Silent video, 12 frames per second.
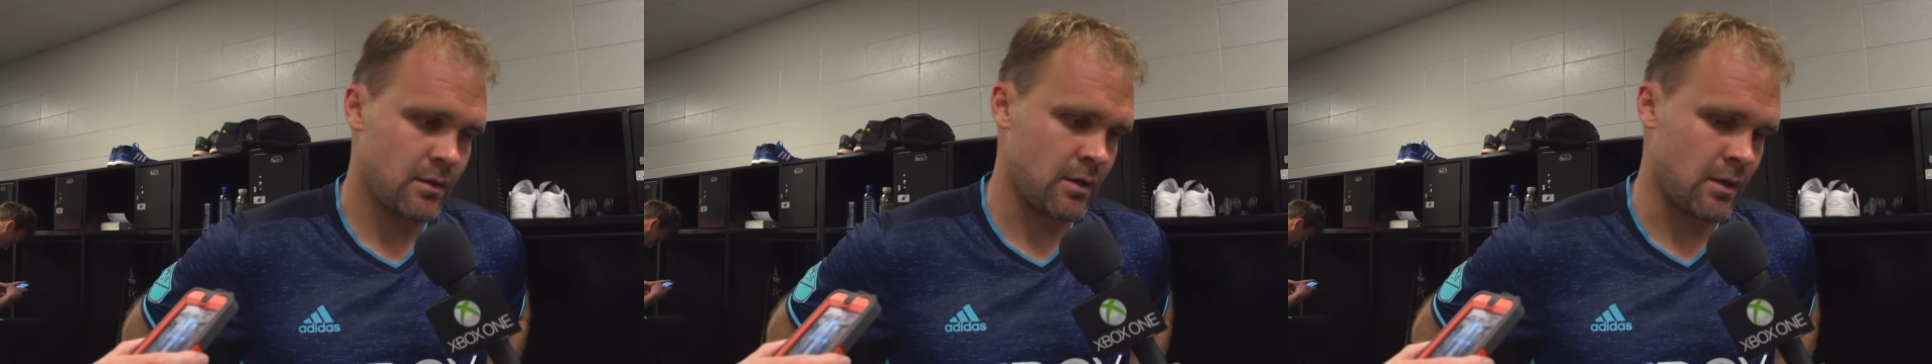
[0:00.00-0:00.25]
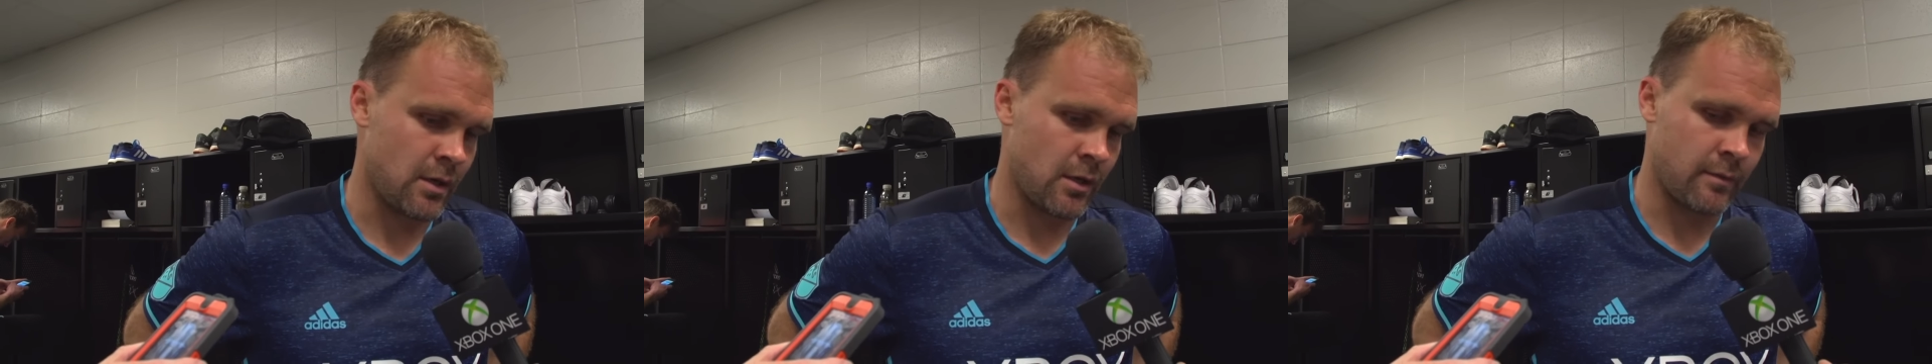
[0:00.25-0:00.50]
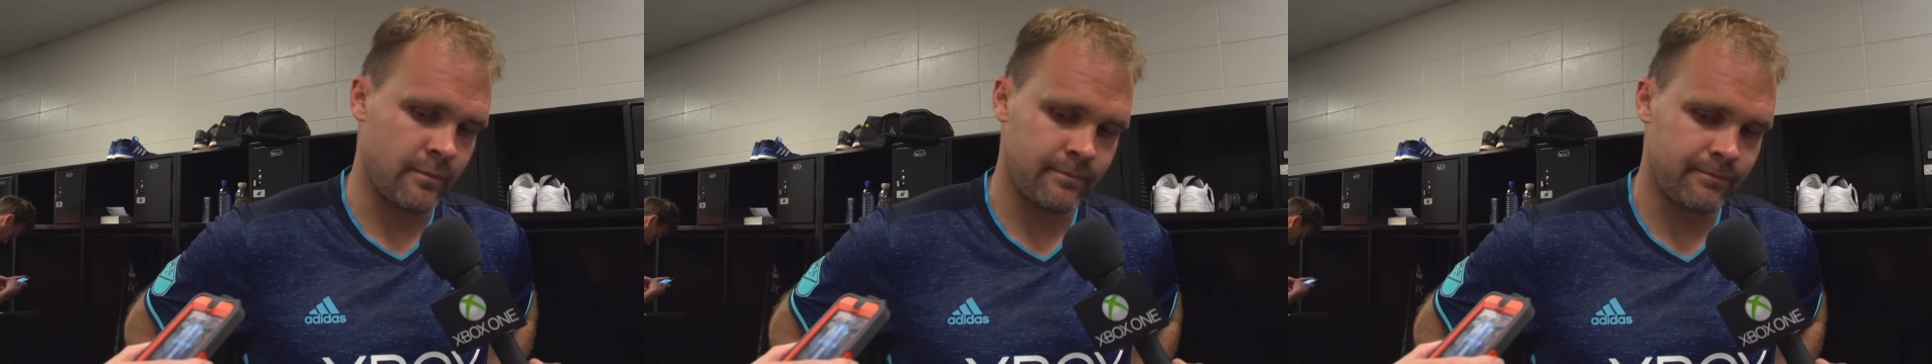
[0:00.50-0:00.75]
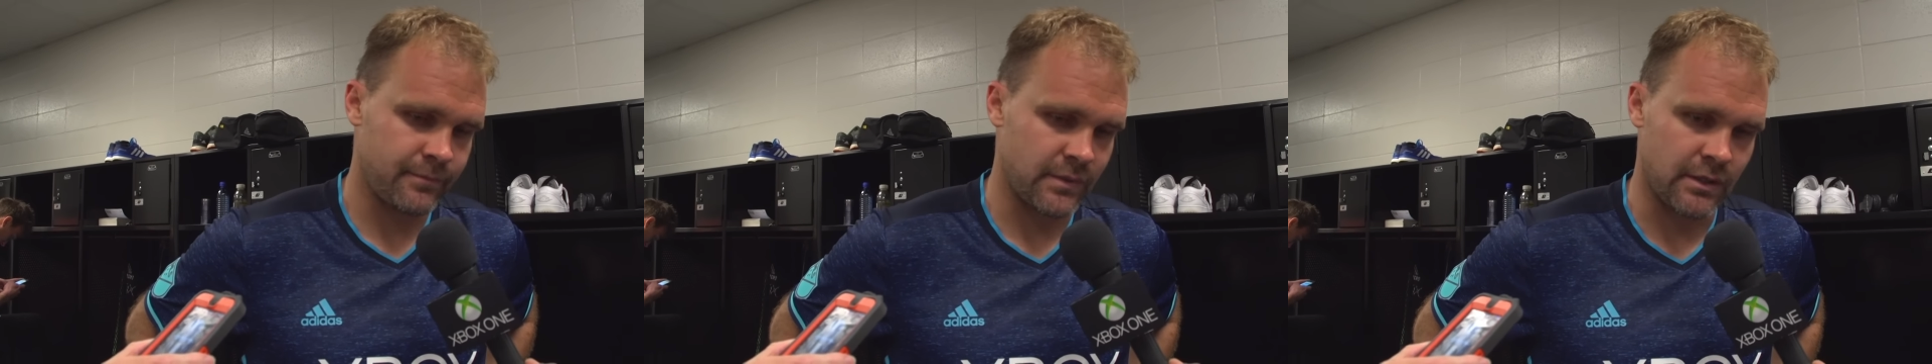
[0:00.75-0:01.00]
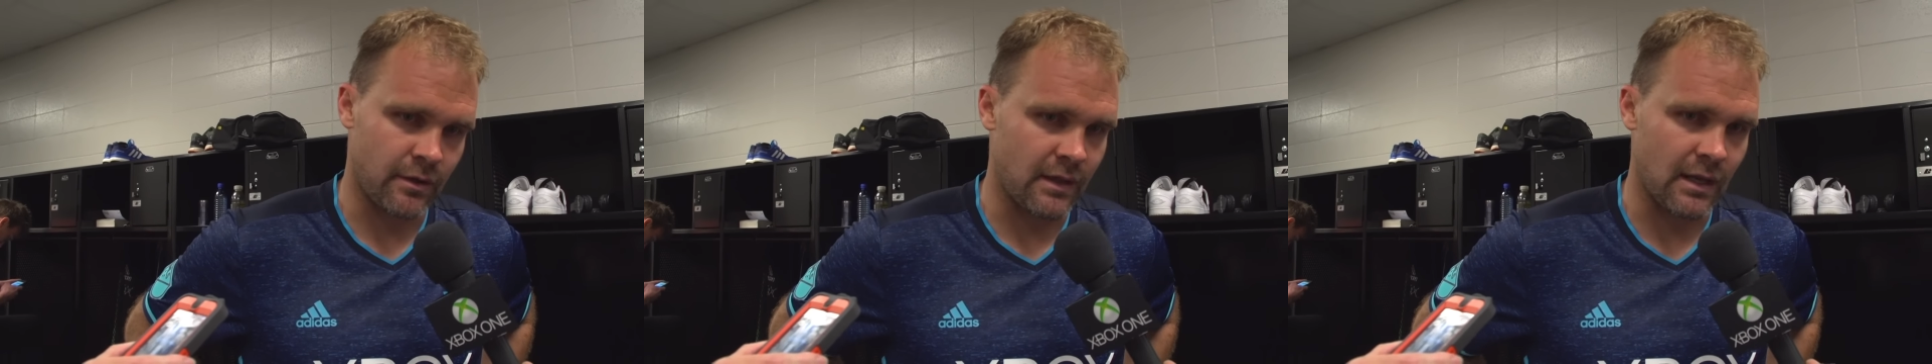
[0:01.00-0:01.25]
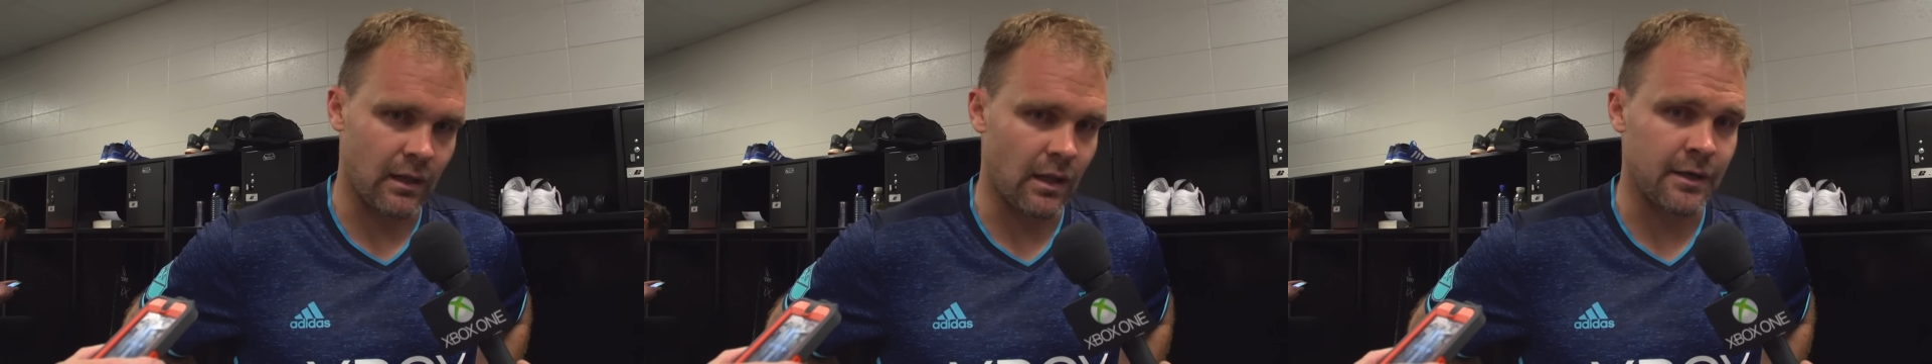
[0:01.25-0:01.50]
Um, you know,
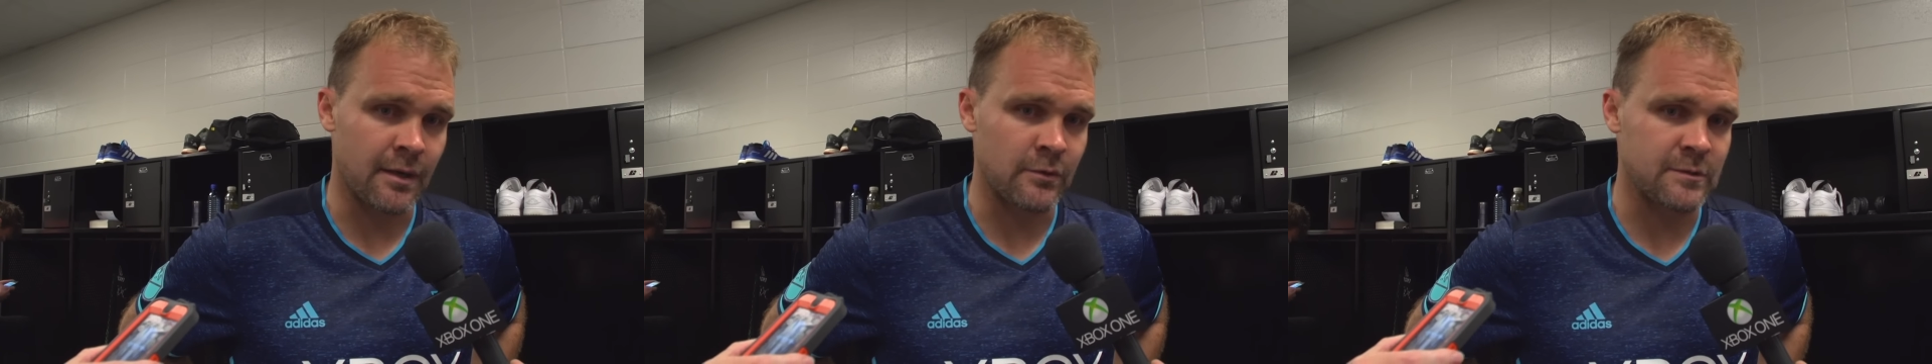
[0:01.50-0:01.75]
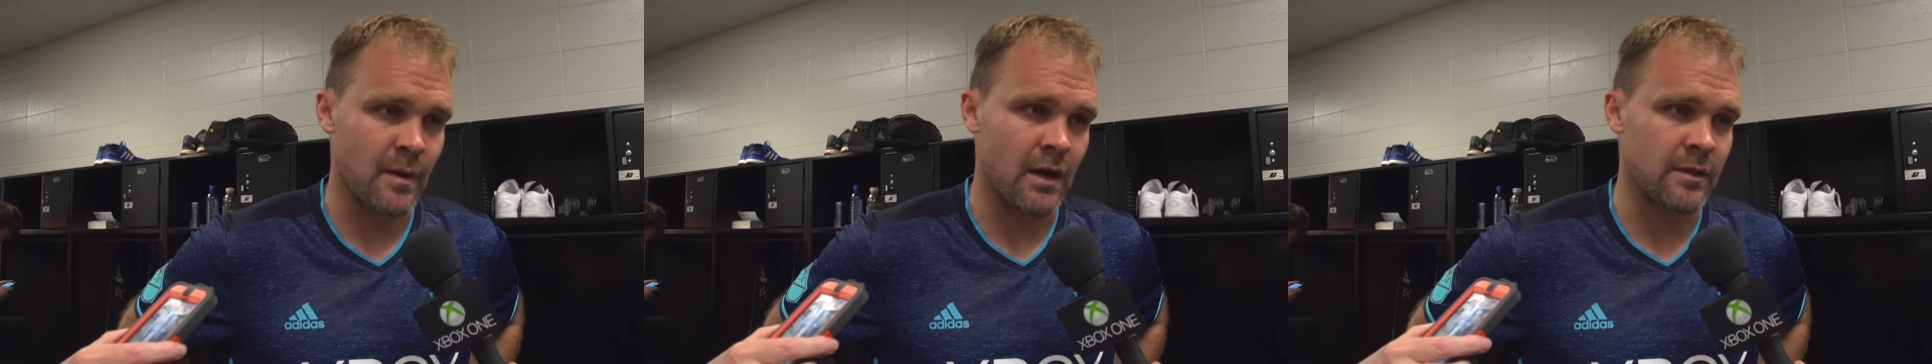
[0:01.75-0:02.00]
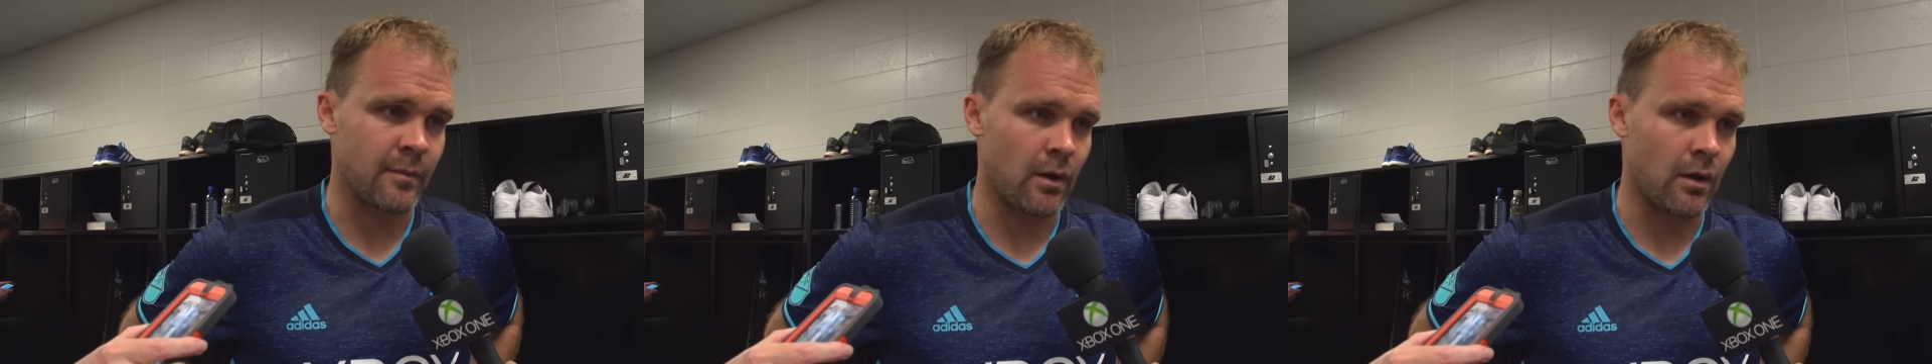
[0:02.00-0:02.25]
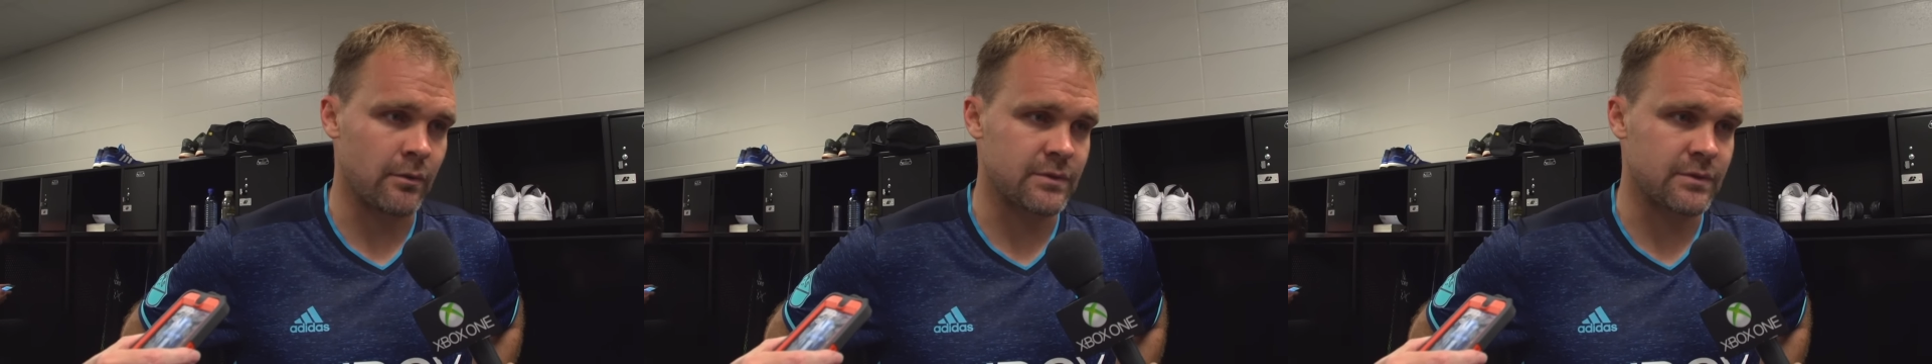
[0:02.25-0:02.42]
they had a lot of numbers behind the ball.